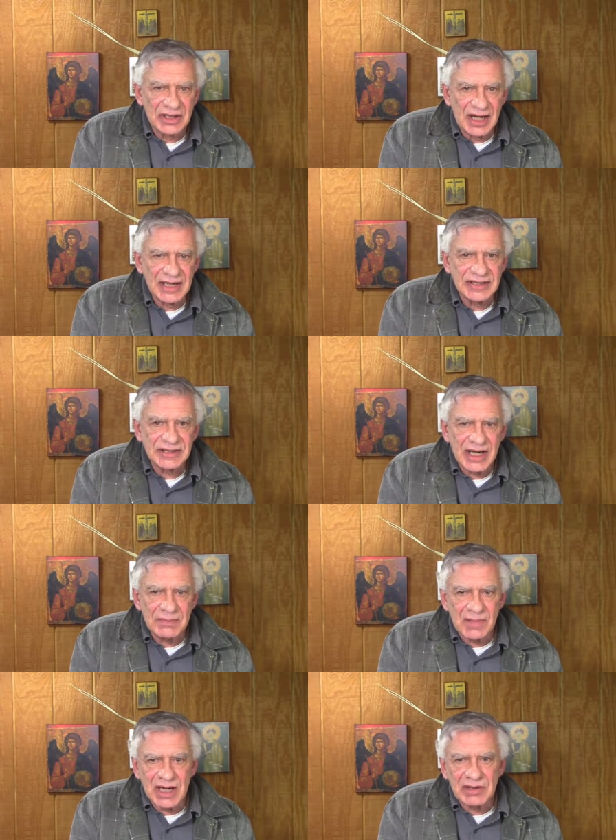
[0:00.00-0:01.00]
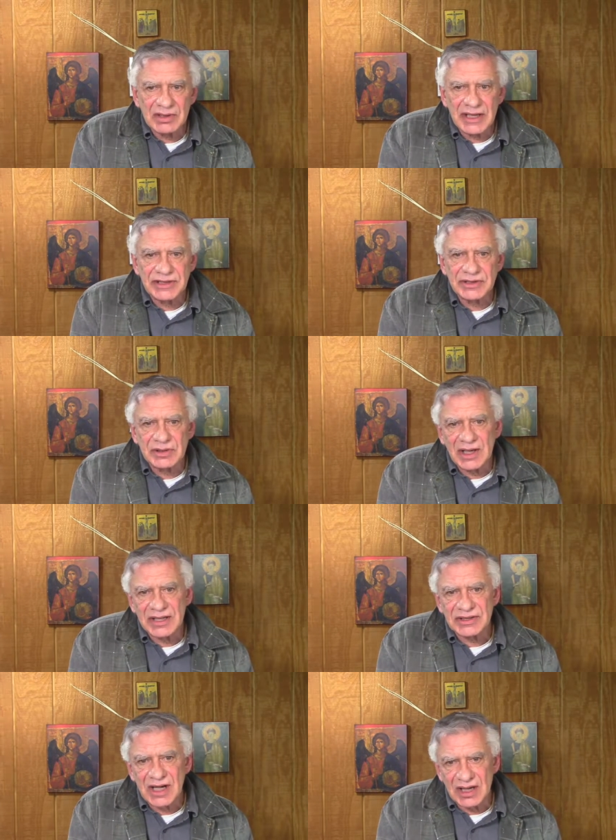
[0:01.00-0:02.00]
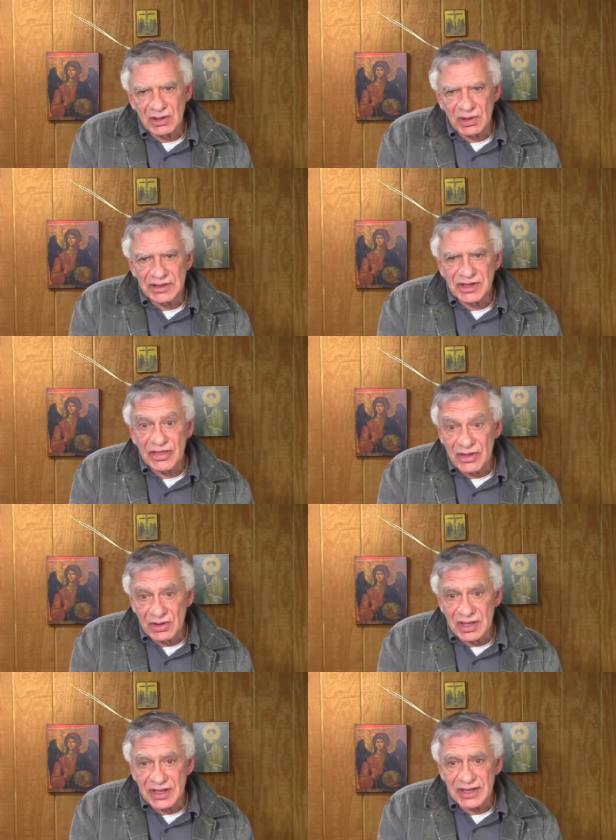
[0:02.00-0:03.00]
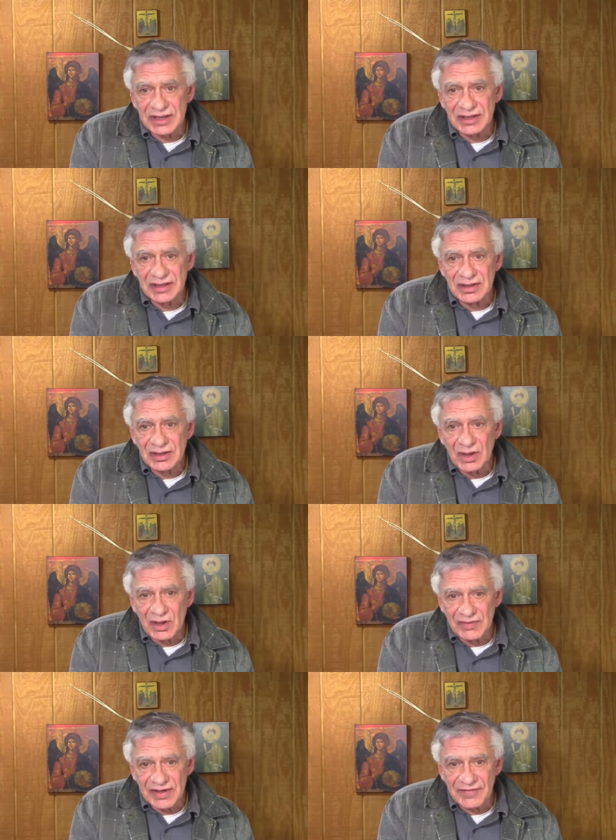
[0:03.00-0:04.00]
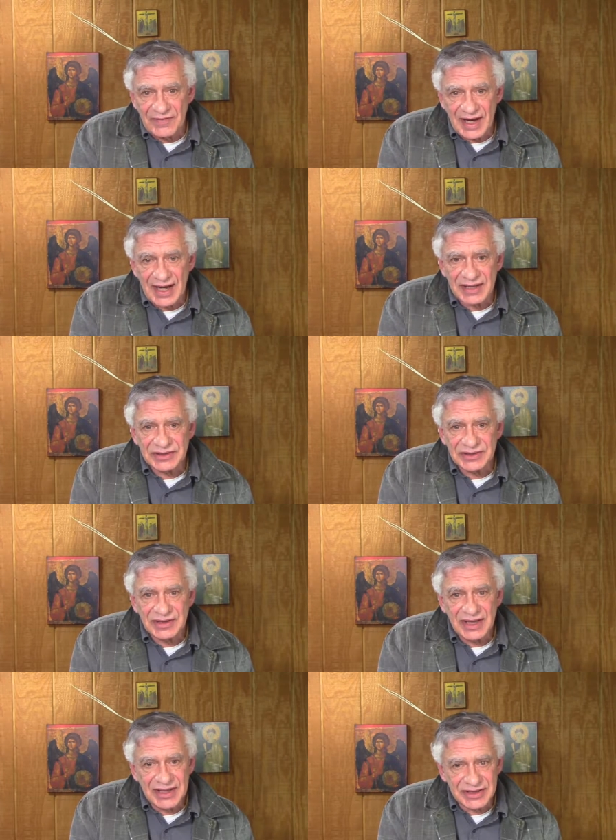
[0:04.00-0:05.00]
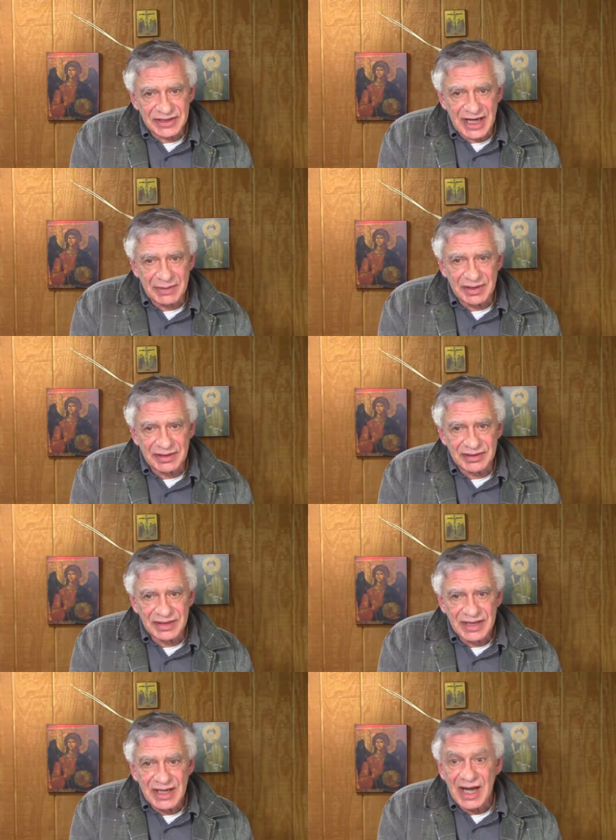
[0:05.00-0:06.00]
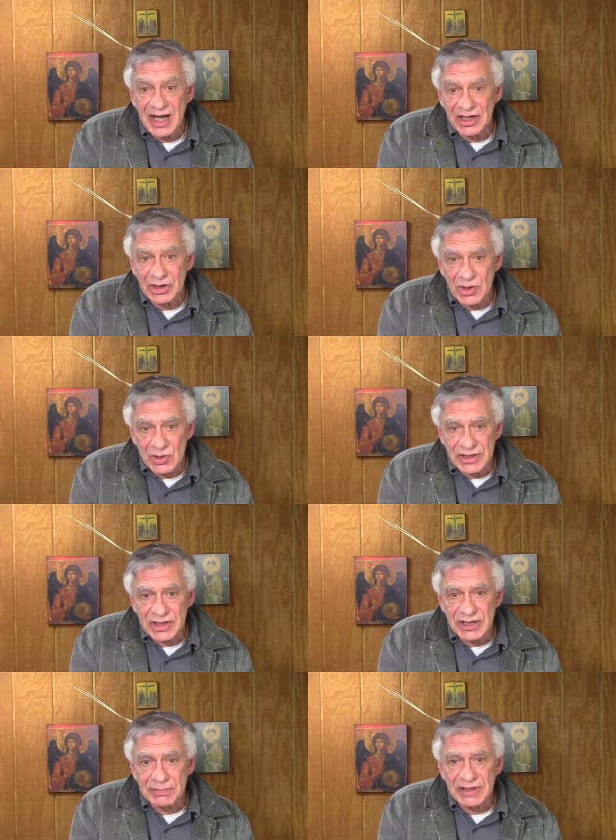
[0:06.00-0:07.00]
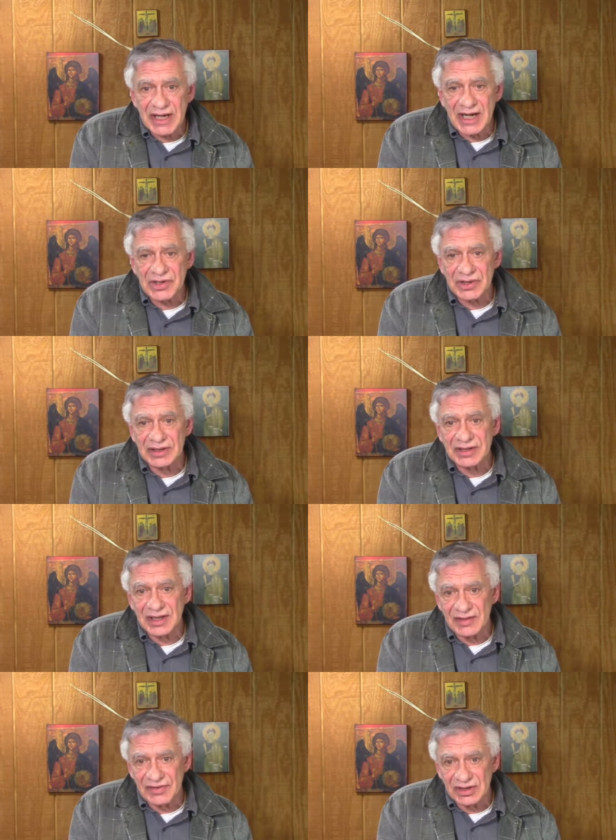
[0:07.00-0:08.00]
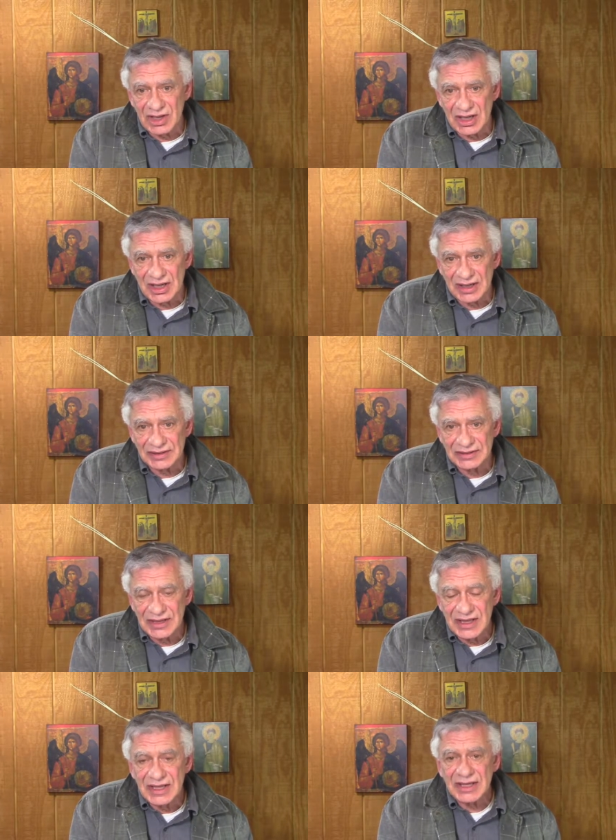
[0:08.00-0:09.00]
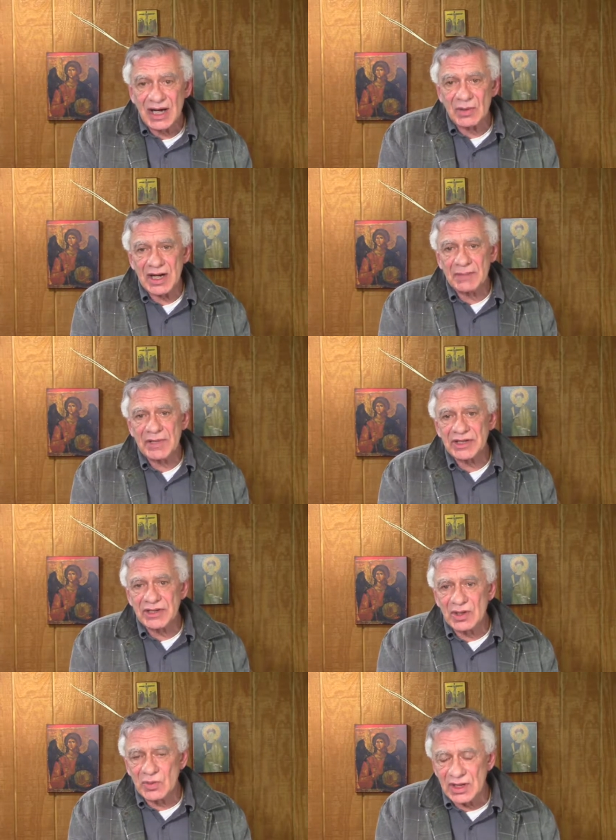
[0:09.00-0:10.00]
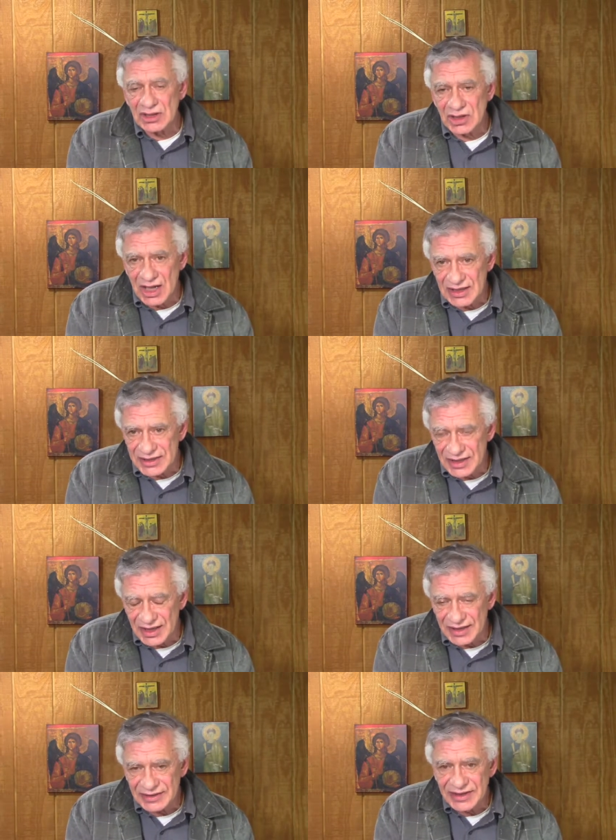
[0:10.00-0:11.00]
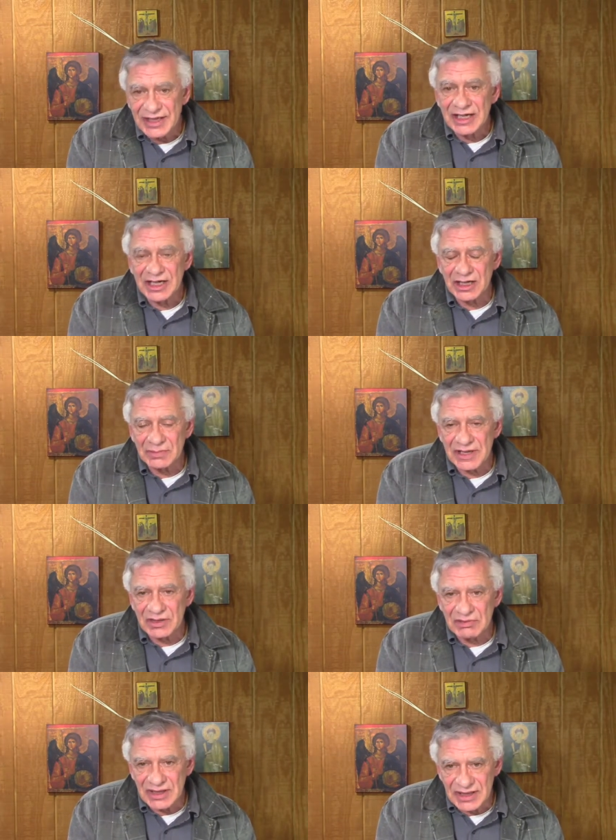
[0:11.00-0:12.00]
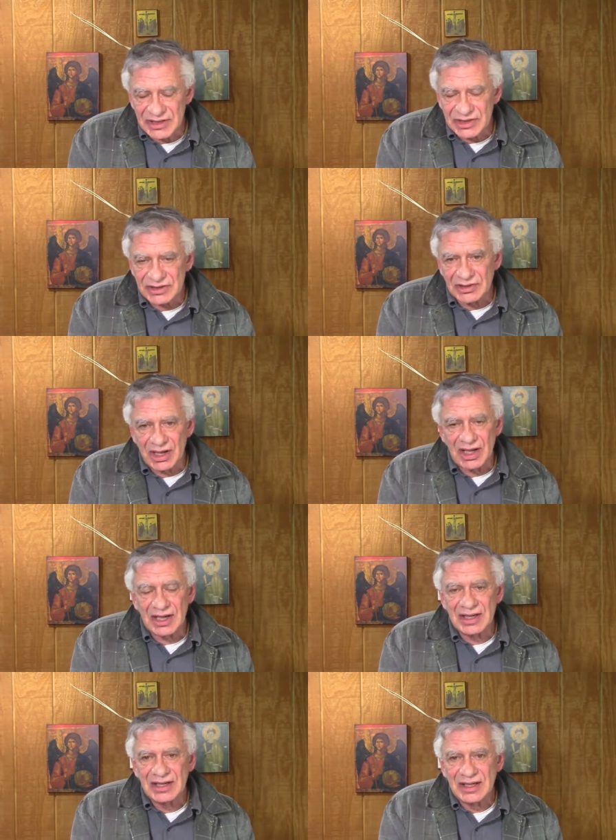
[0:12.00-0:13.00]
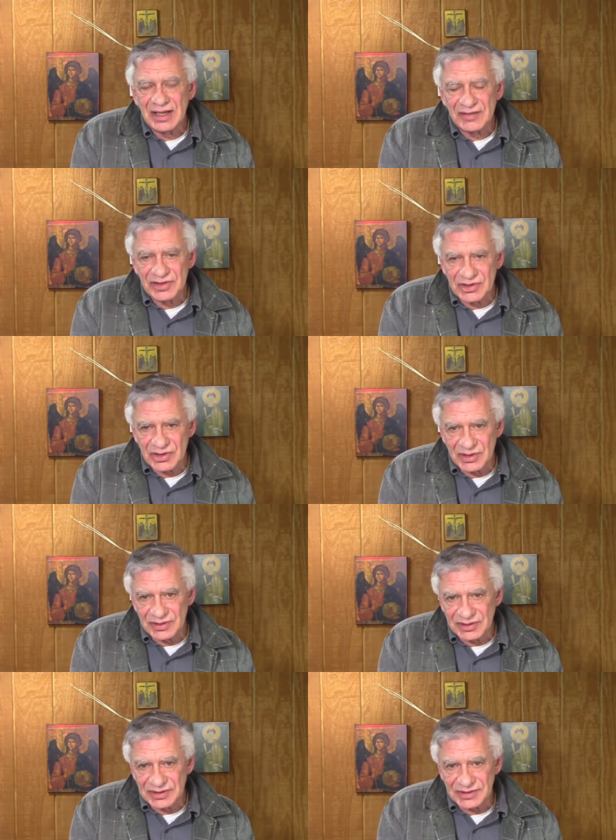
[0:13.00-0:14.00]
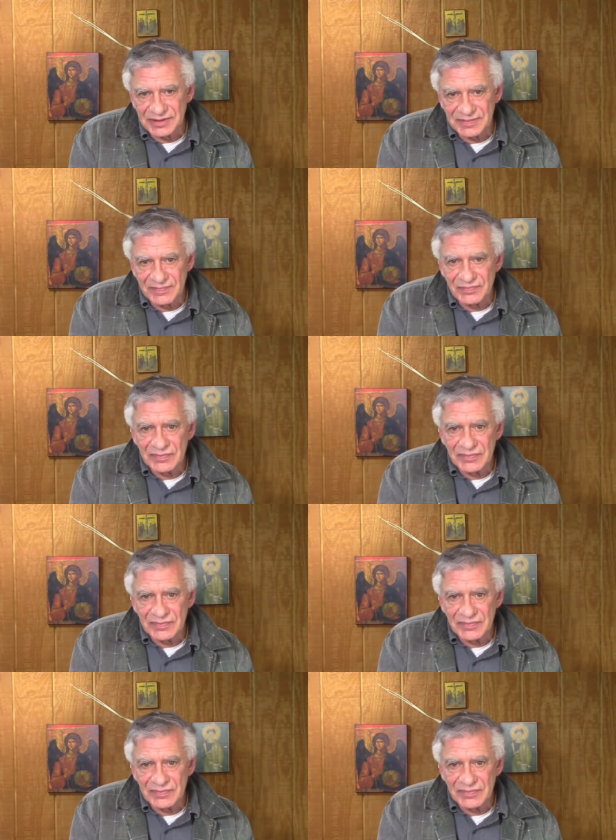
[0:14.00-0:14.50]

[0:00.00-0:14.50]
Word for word: And tonight, St. Mark relates to us our Lord's authority over the fast and the Sabbath, and a new interpretation of the law. Now, when I mention the word law tonight, it'll be the religious law of the Jews.